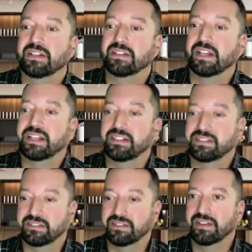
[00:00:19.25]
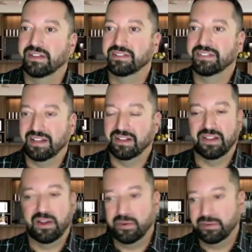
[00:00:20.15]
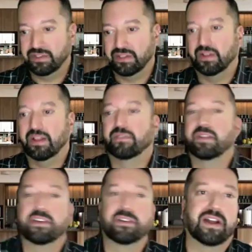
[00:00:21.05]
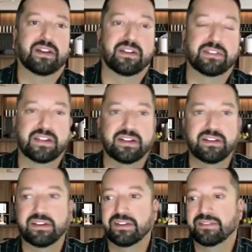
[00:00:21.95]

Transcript: Ladies, say hello to the lovely crowd out there.